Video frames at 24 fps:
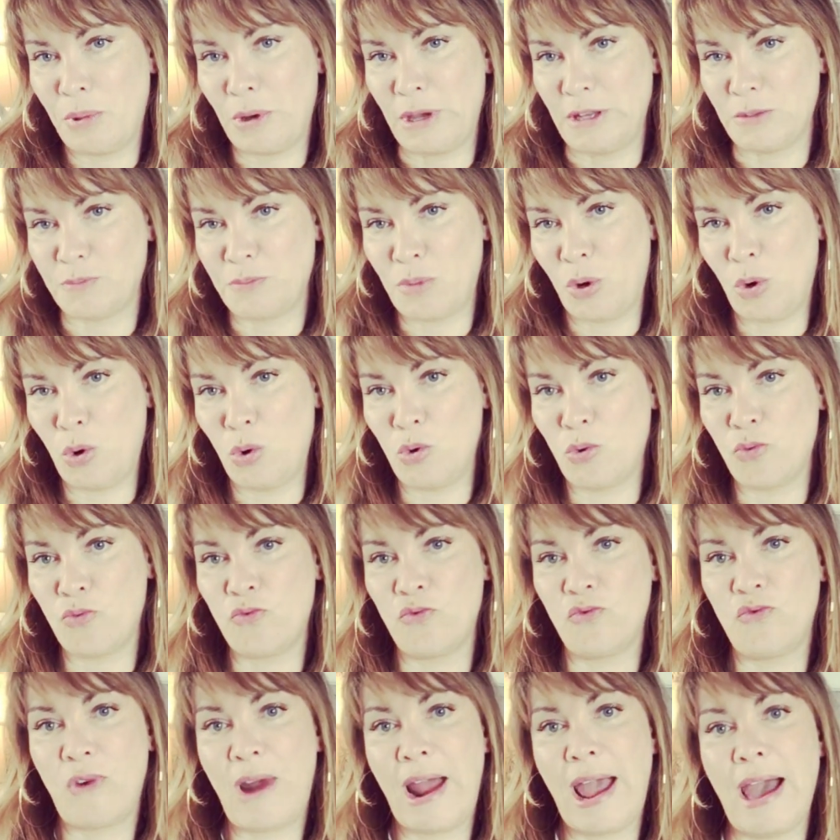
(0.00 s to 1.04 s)
is pulled
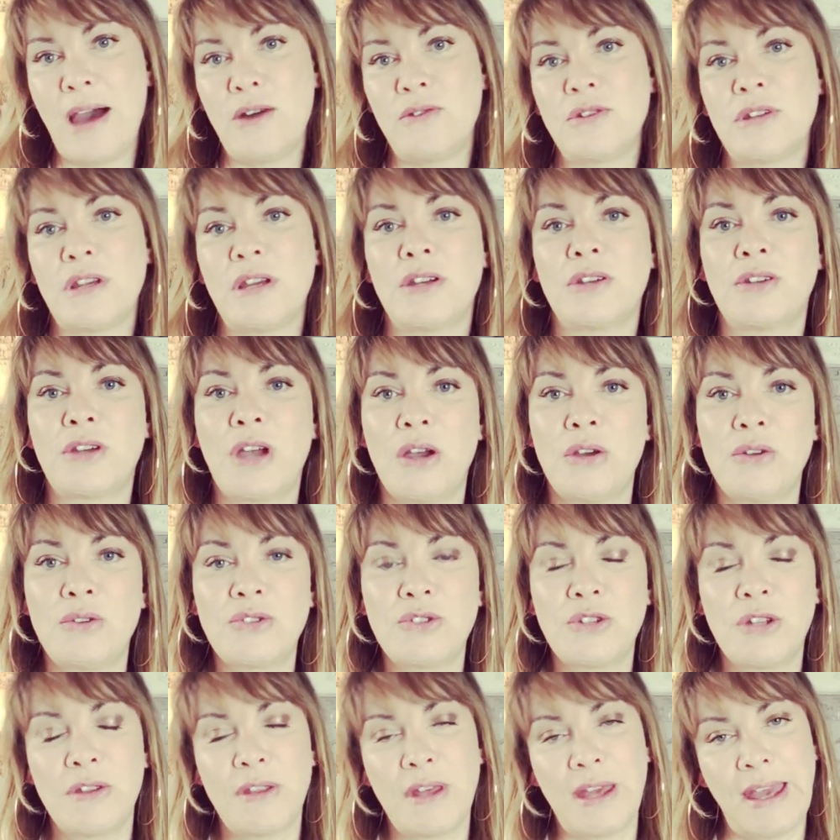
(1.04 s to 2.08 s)
round and goes
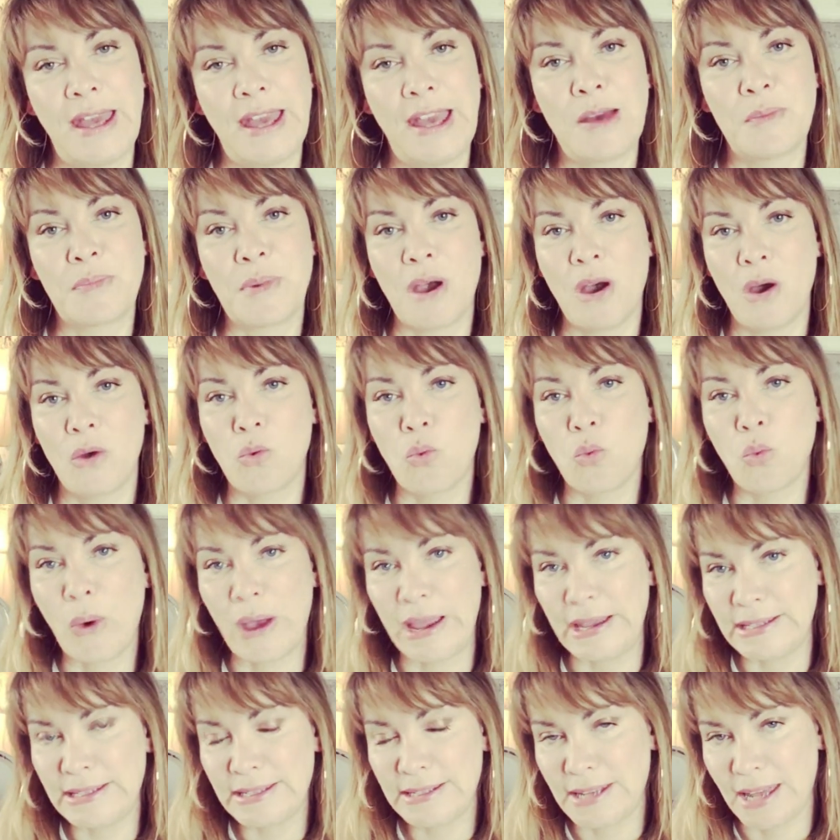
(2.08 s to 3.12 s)
to the hip and
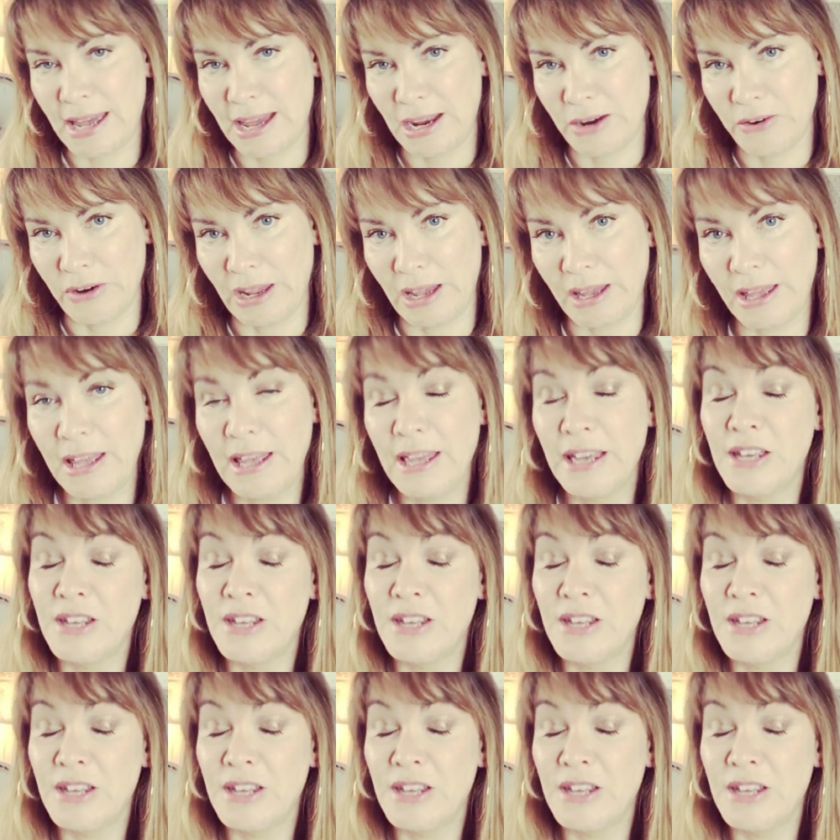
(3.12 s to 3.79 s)
waist area.